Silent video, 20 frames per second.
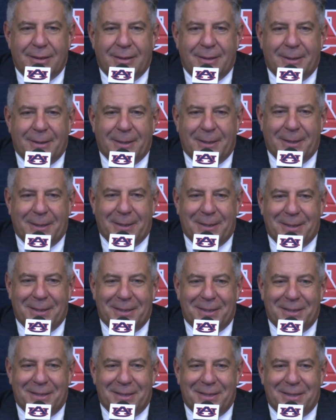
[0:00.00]
uh,
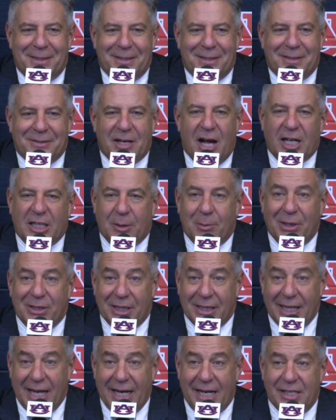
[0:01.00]
talked about
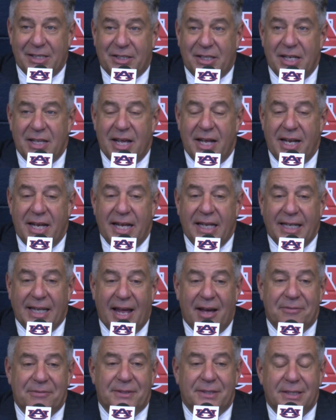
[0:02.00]
the legacy that he
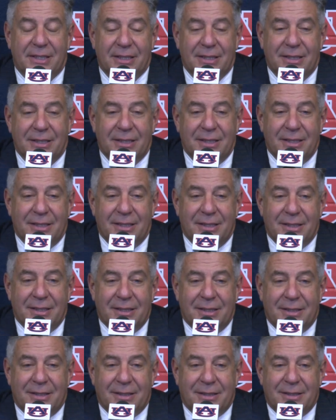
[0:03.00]
left.
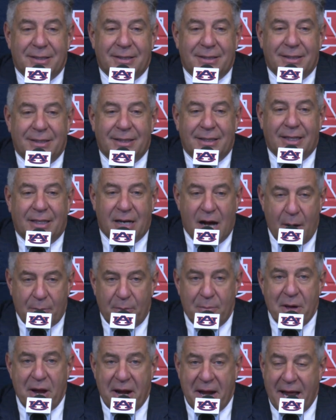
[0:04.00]
I
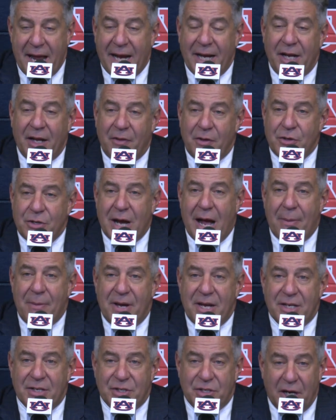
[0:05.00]
complimented Andy on the job that
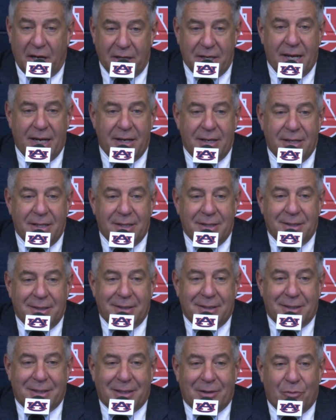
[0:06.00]
he's done that
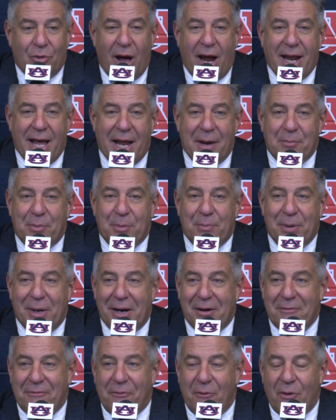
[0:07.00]
Rod had him
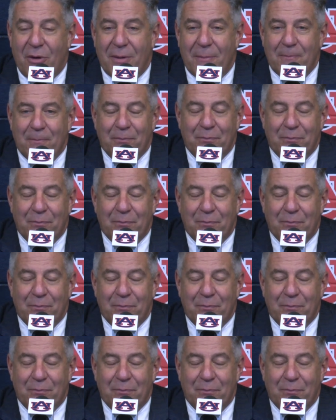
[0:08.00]
prepared for.